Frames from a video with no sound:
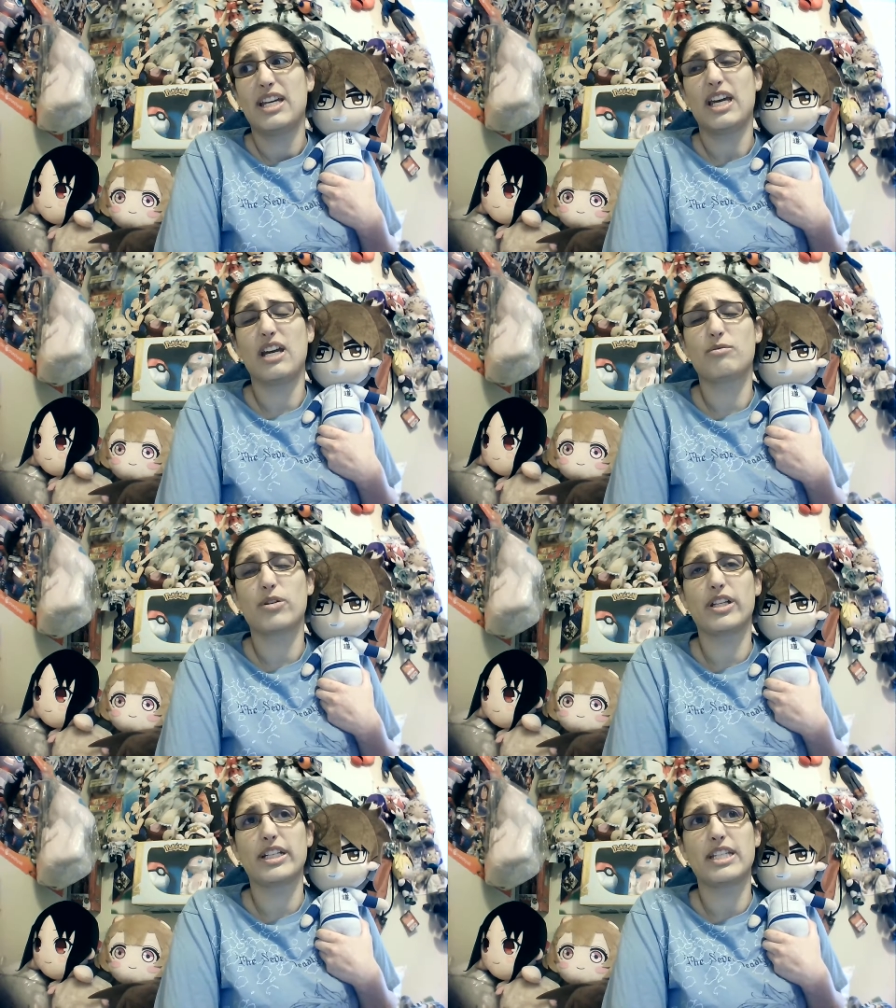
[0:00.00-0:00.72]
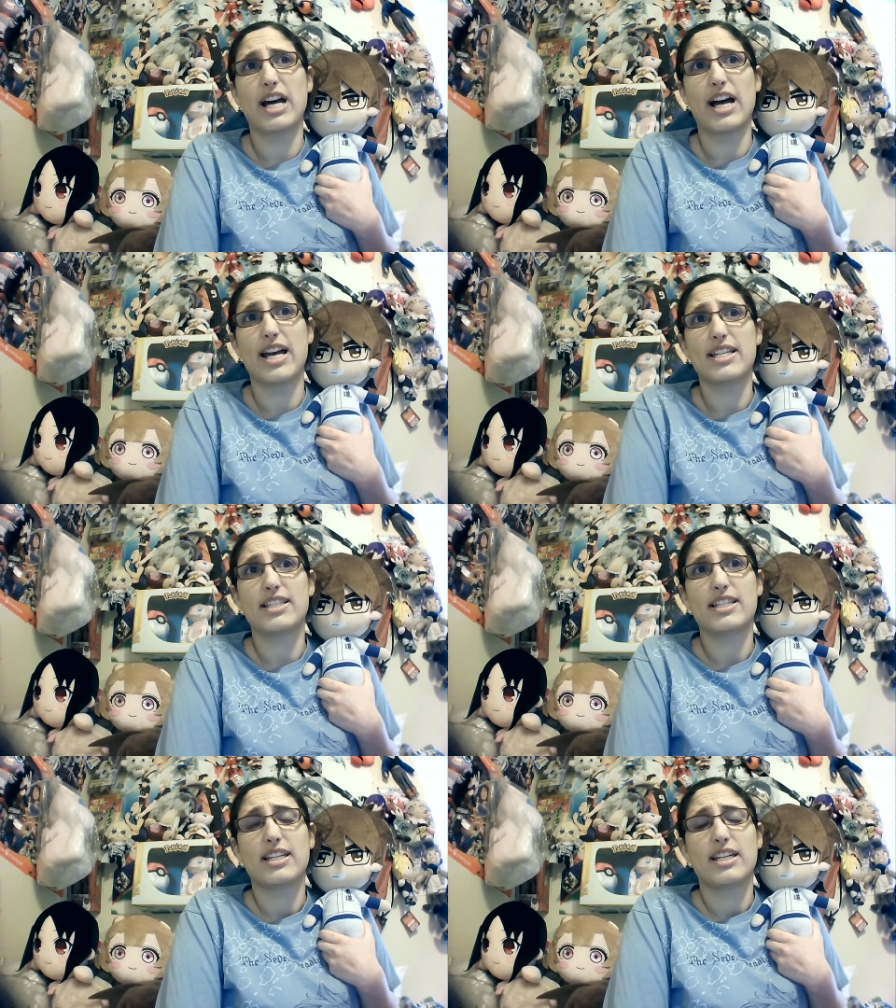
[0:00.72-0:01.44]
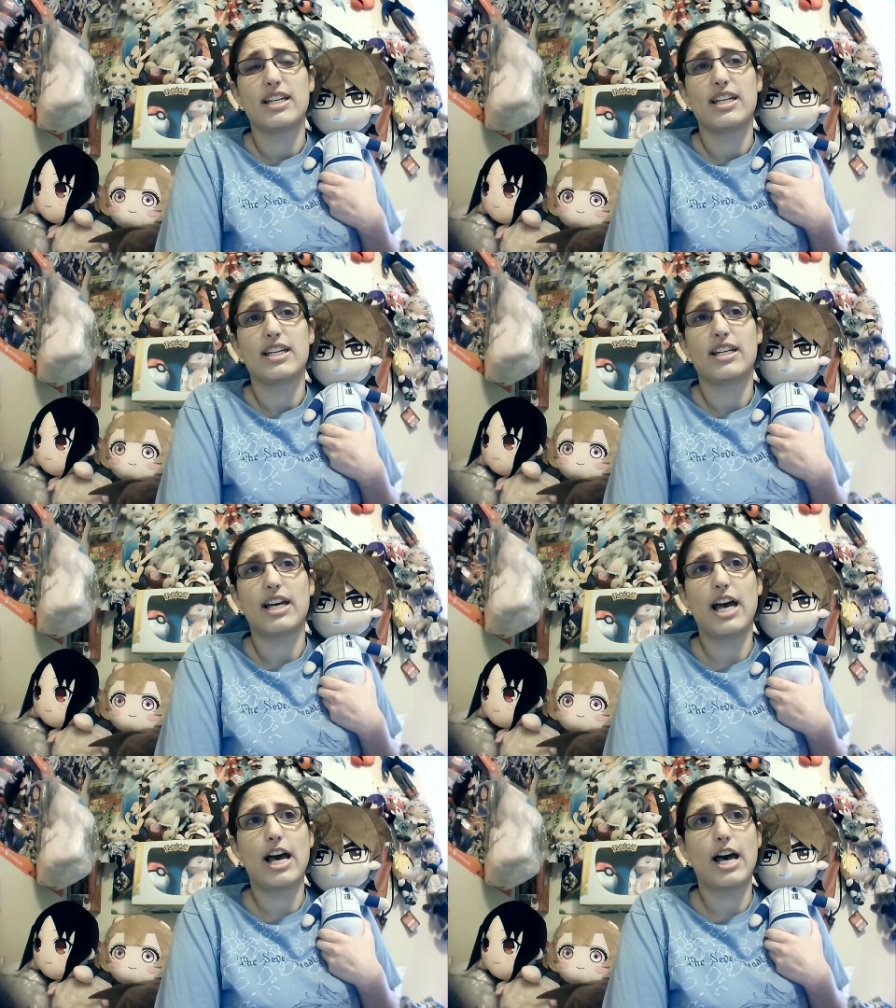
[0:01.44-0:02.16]
It really does.
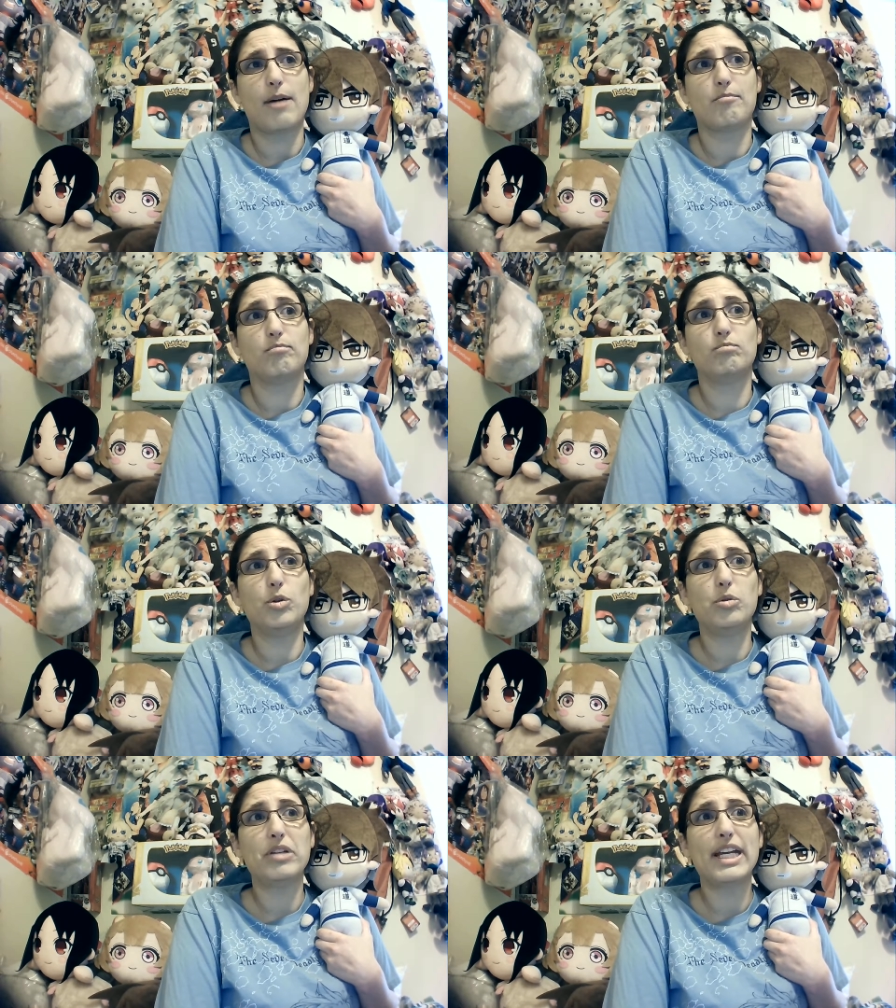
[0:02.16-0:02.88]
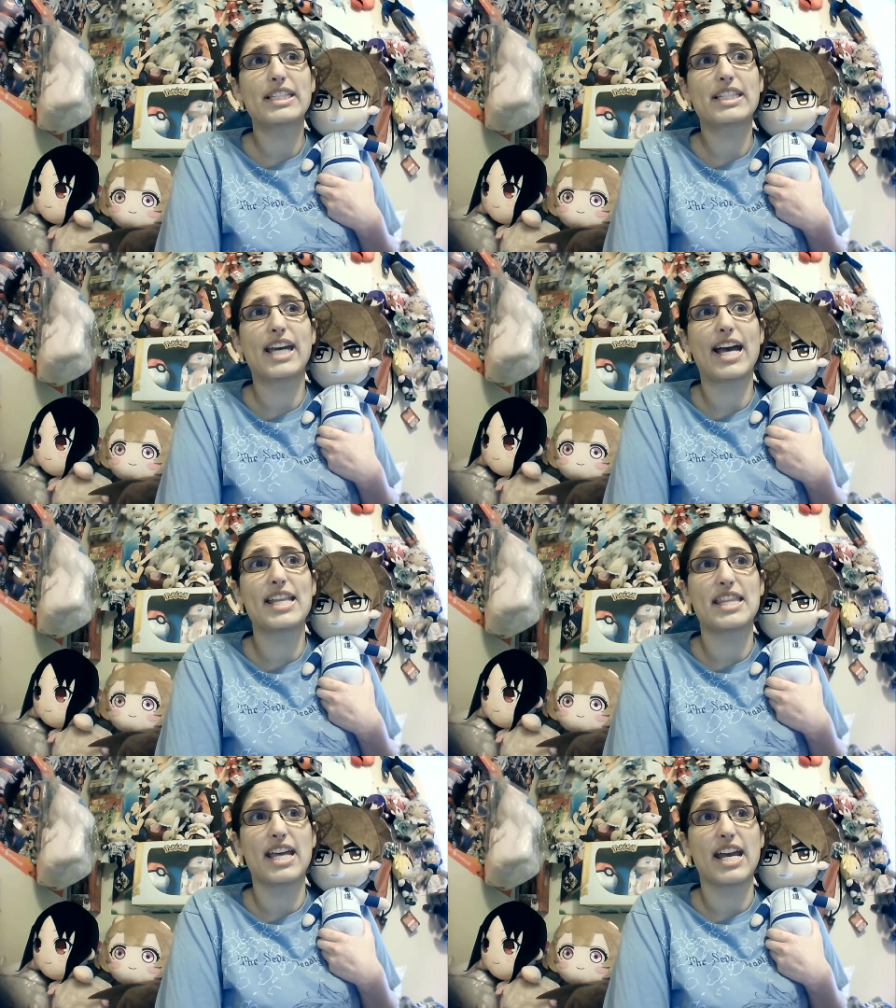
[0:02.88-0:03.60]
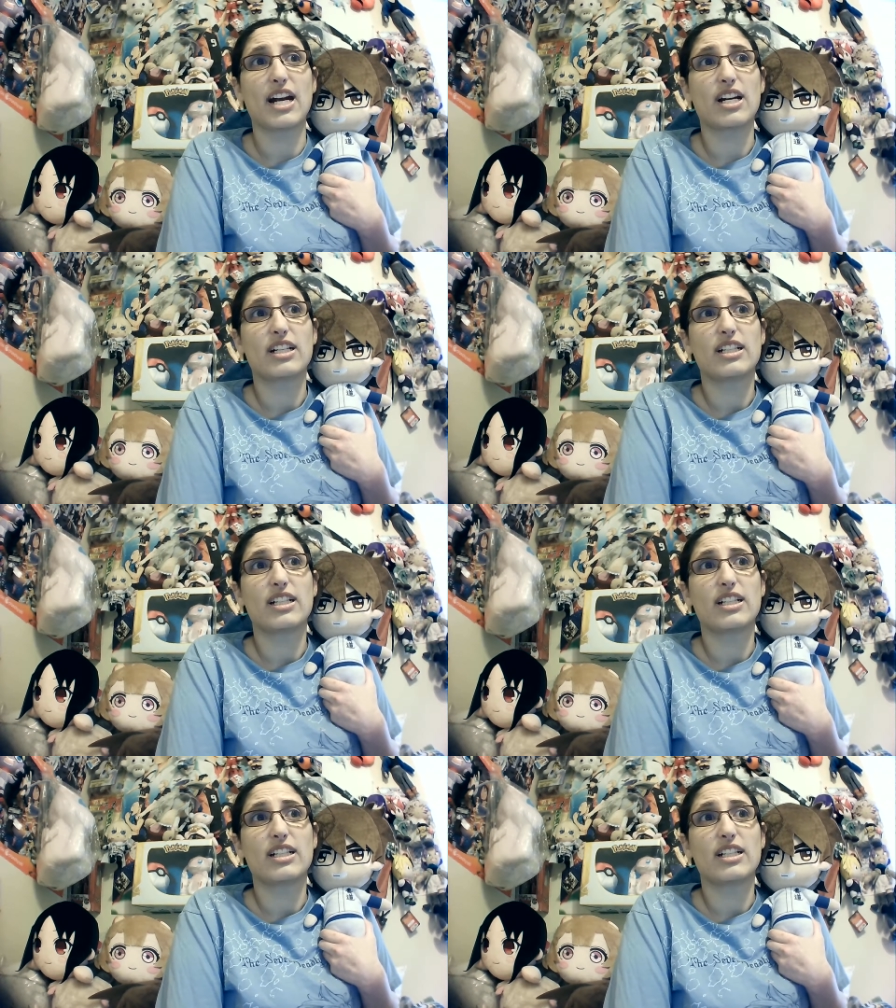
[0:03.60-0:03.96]
Uh, Moonland's getting there.